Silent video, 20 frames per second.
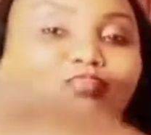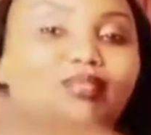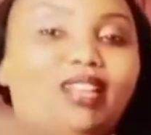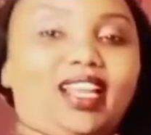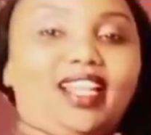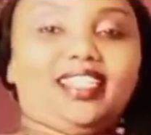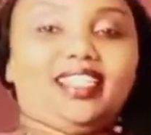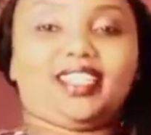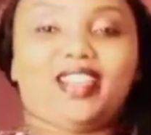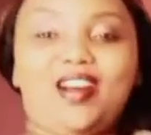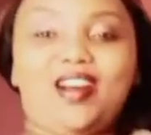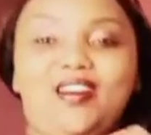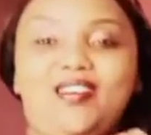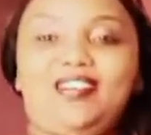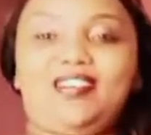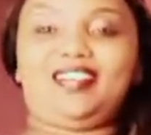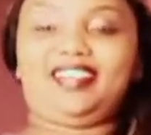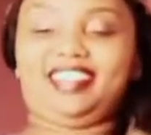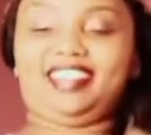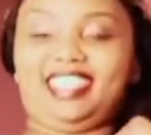Let's
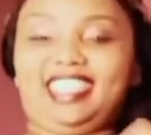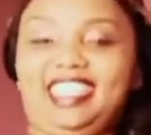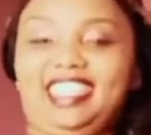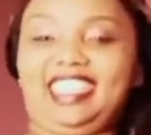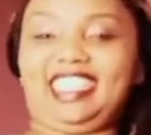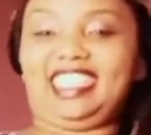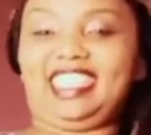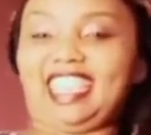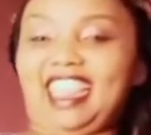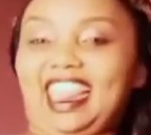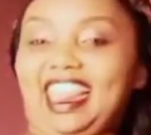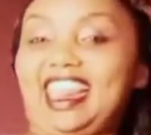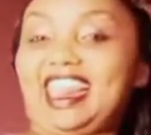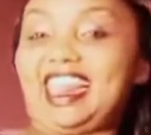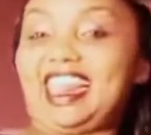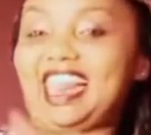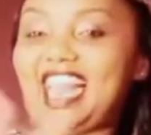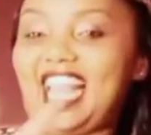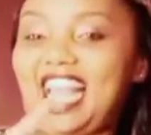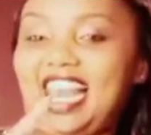go.
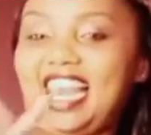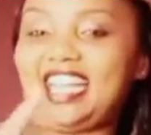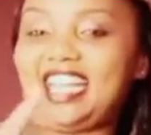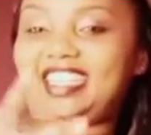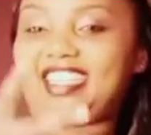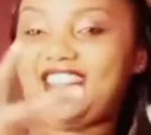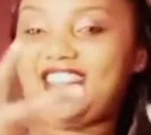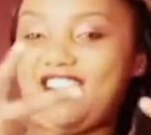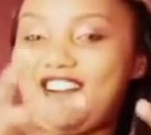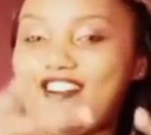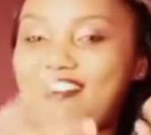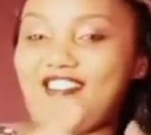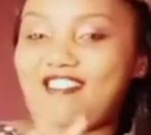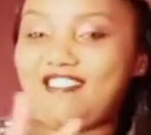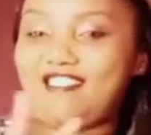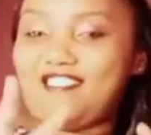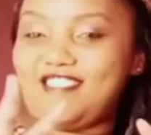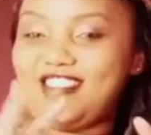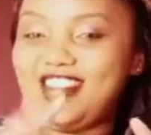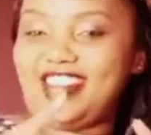Let's
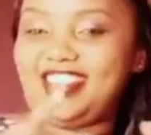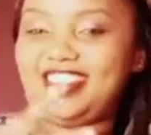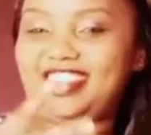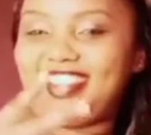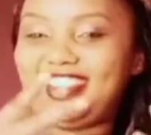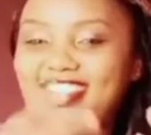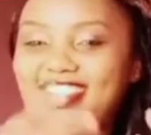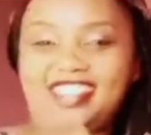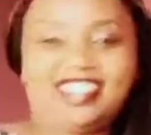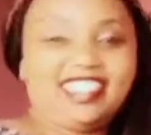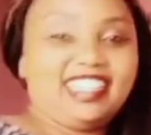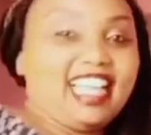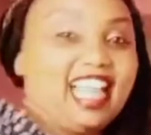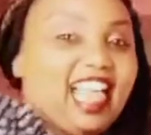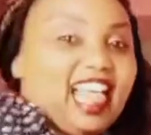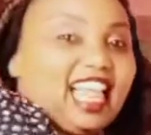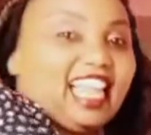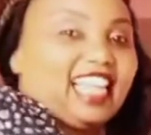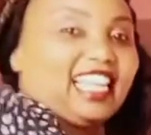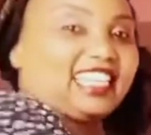go.
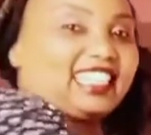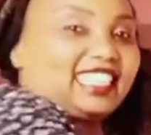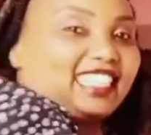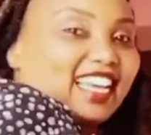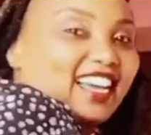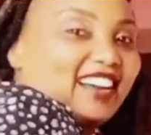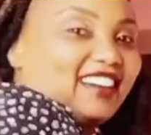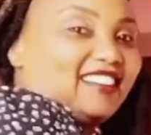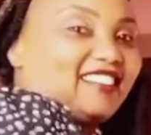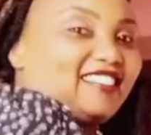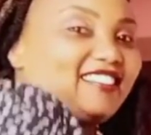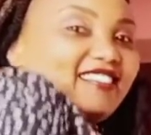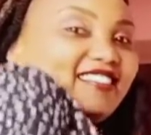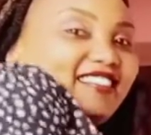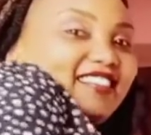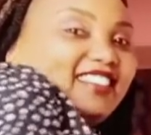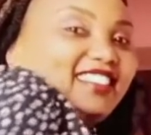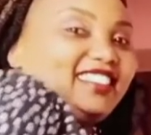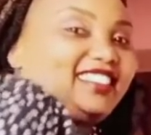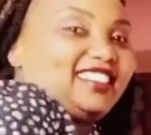Let's go.